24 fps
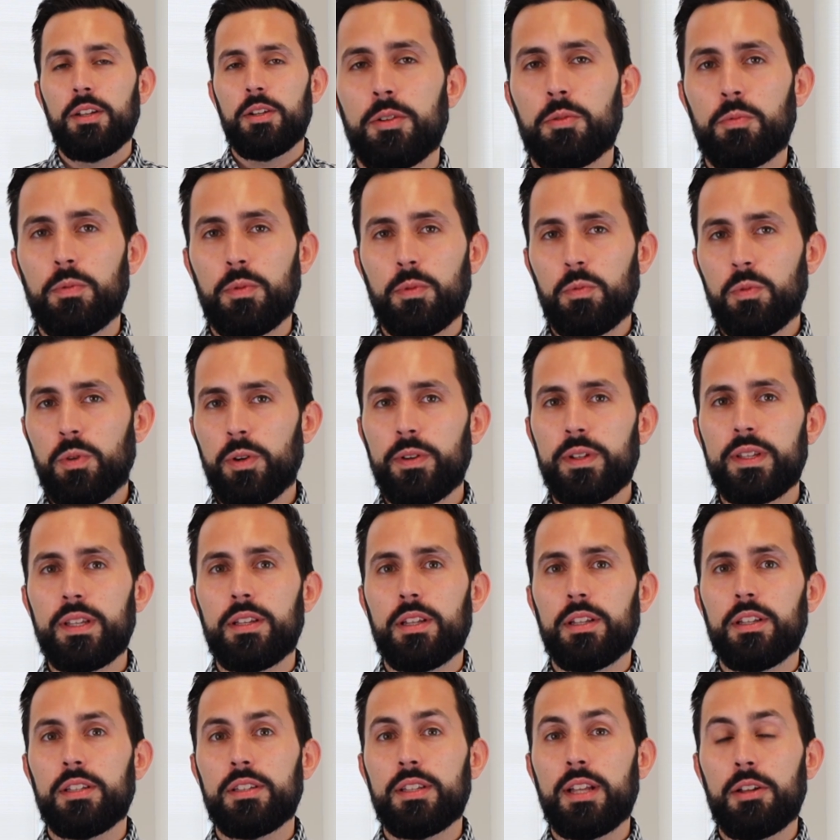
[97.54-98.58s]
we're in
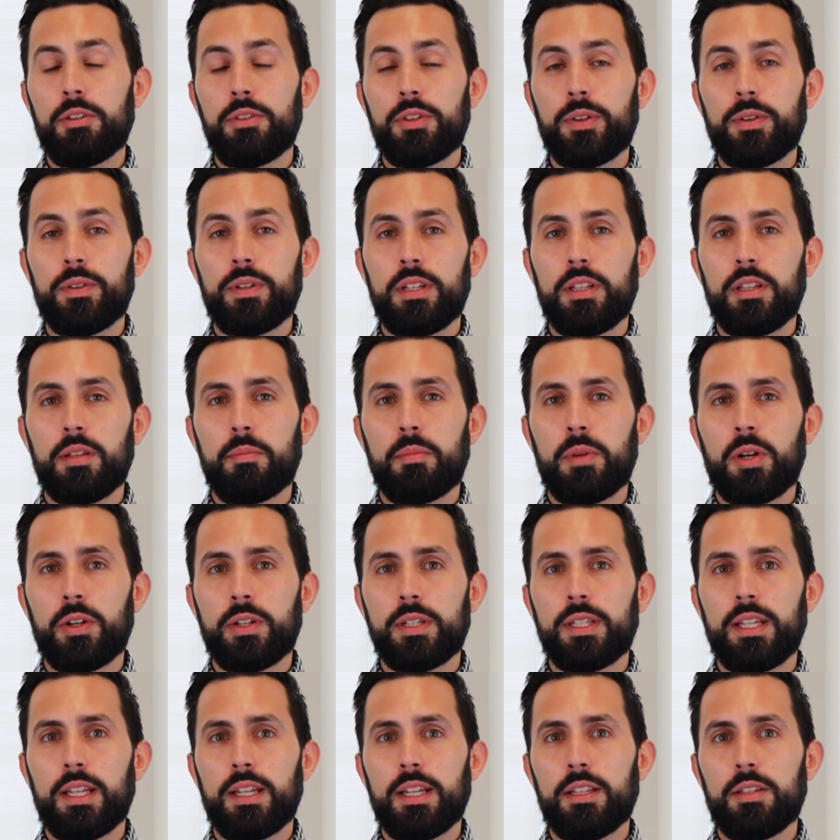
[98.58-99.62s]
a downturn in the
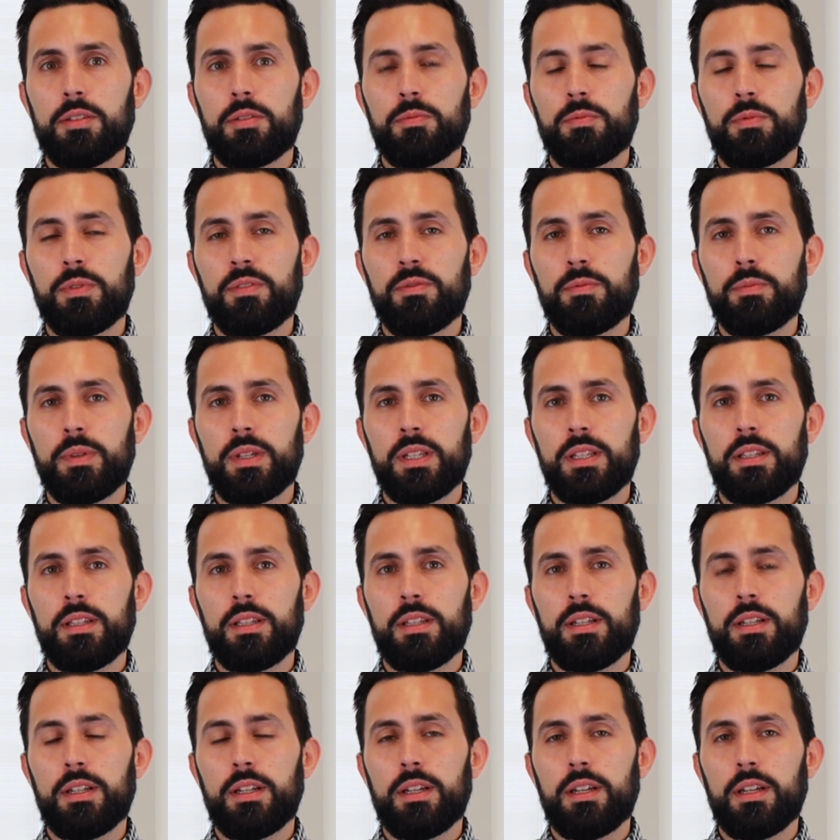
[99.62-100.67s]
market. We've been
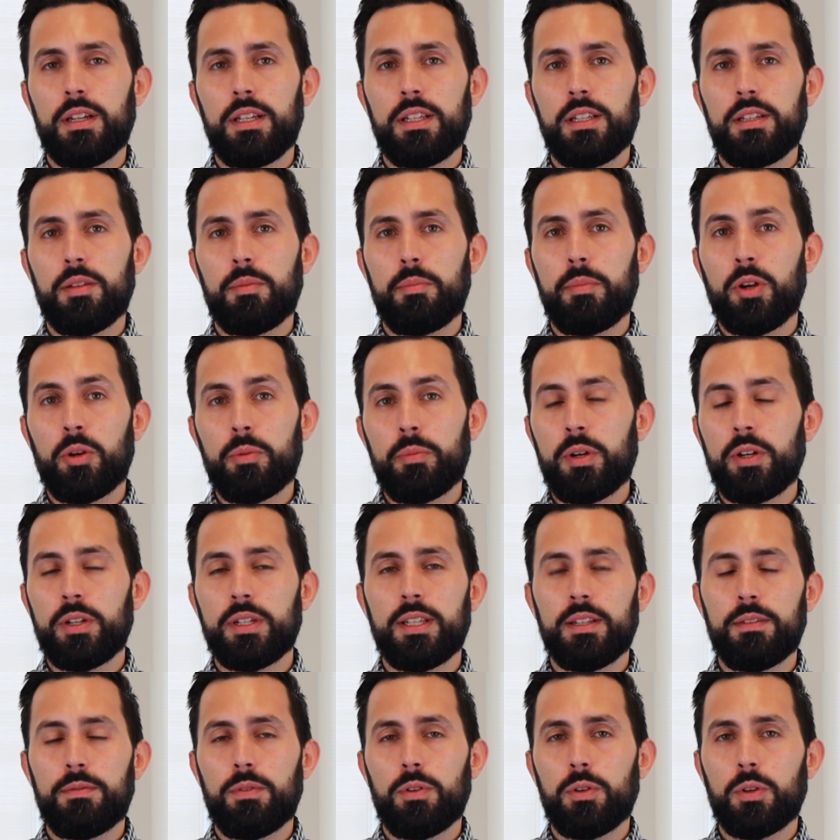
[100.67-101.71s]
in a bear
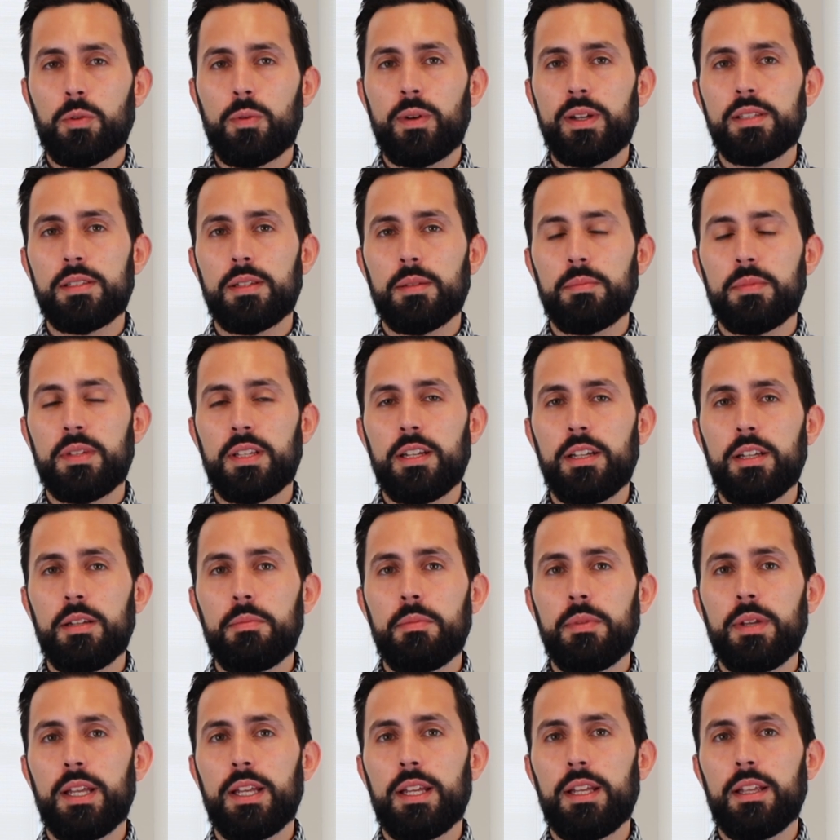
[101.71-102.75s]
market for quite some
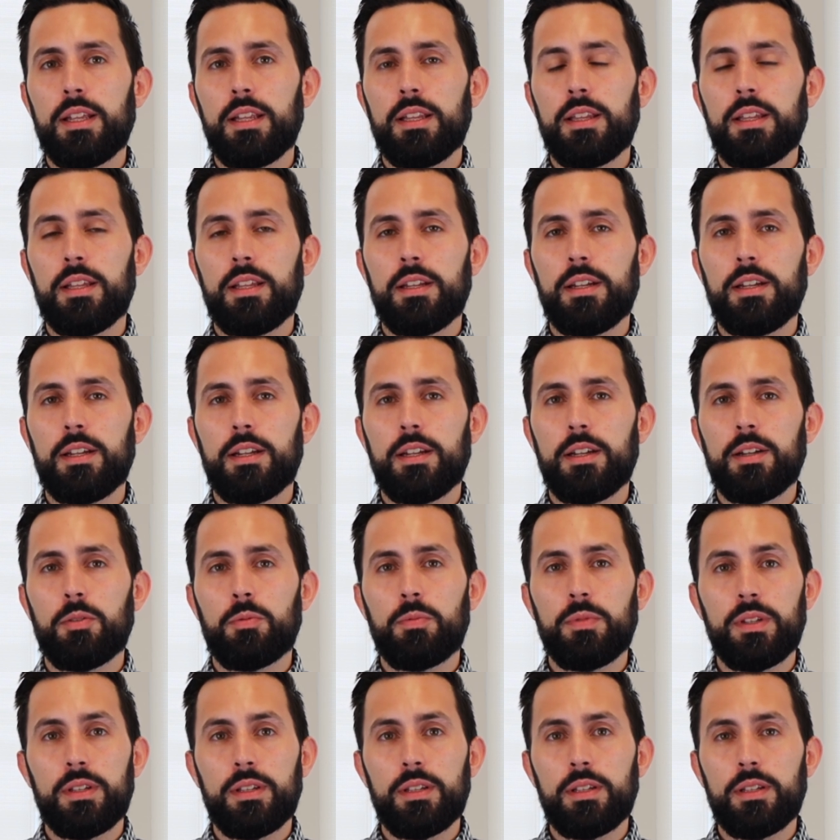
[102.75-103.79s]
time, and
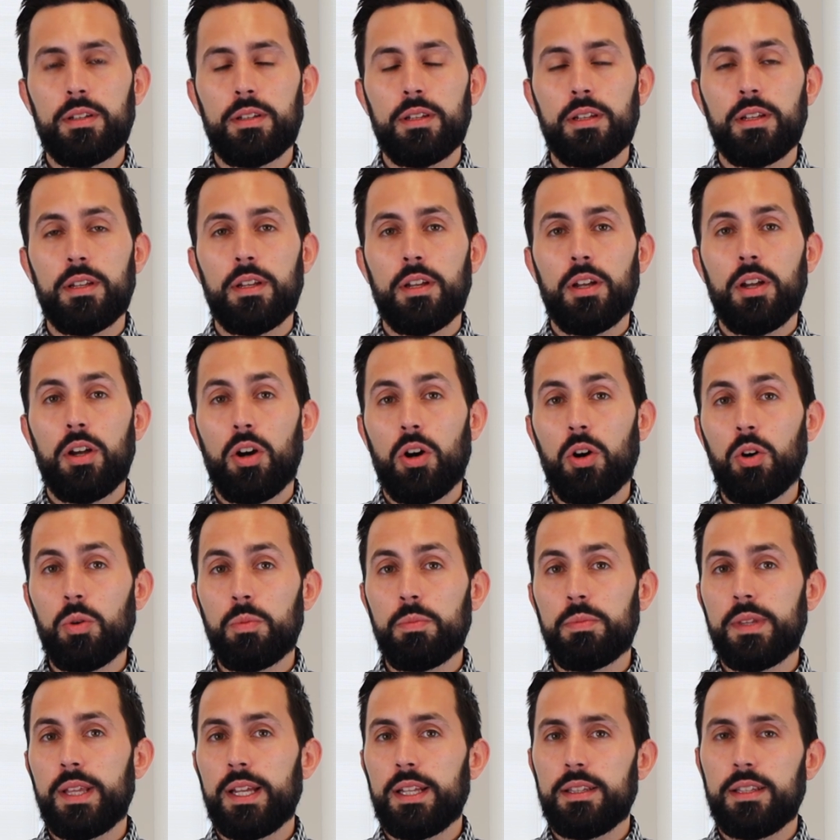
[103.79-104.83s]
we
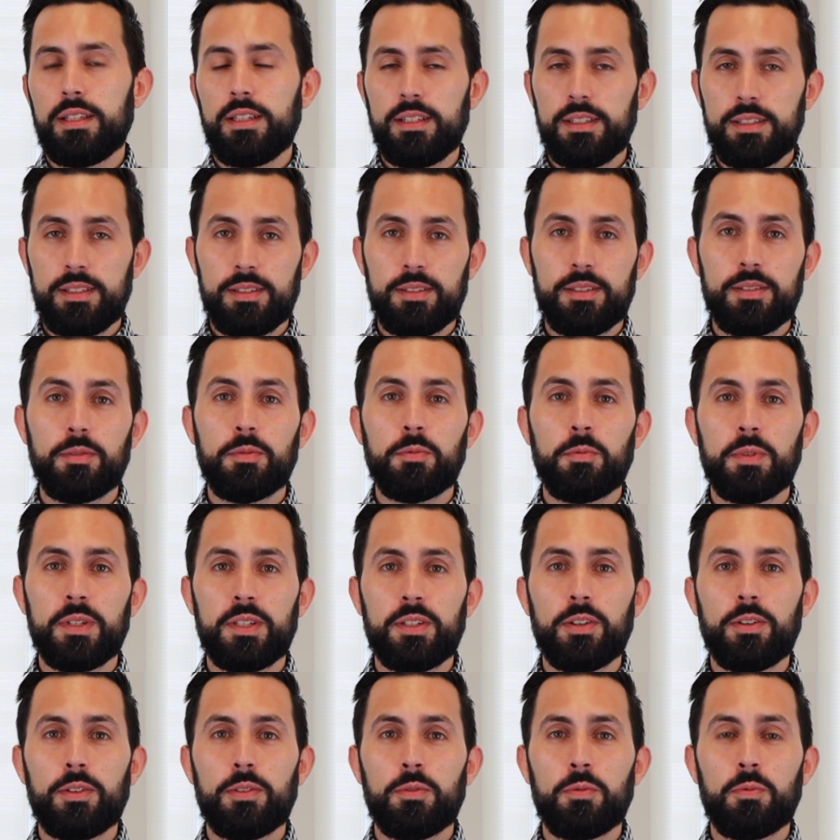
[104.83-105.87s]
hope that this
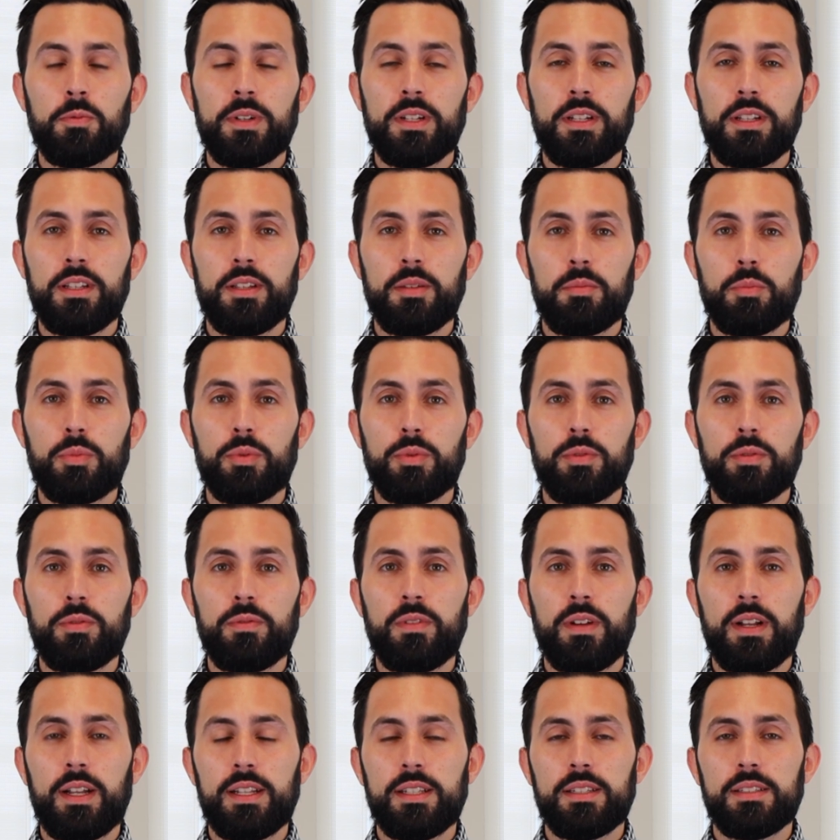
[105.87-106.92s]
return will improve
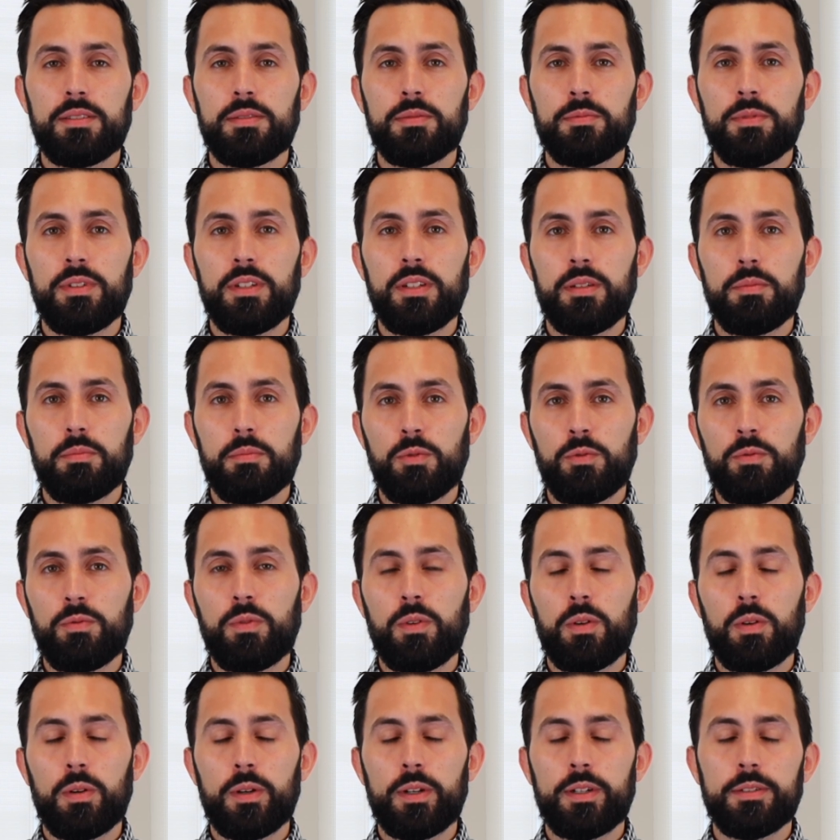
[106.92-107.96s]
as we move
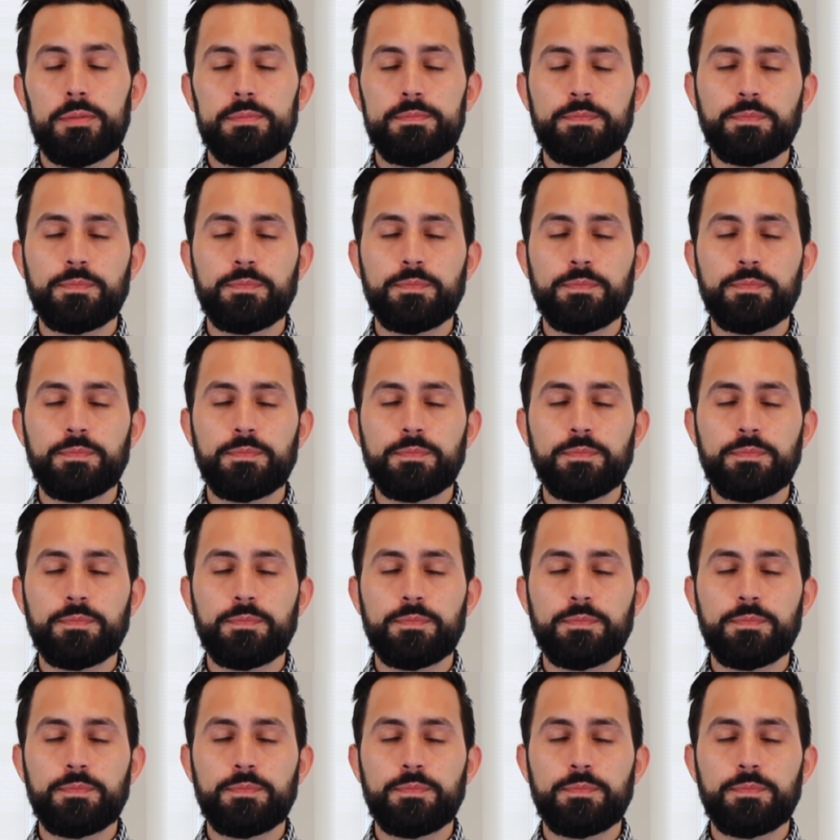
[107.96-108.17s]
forward.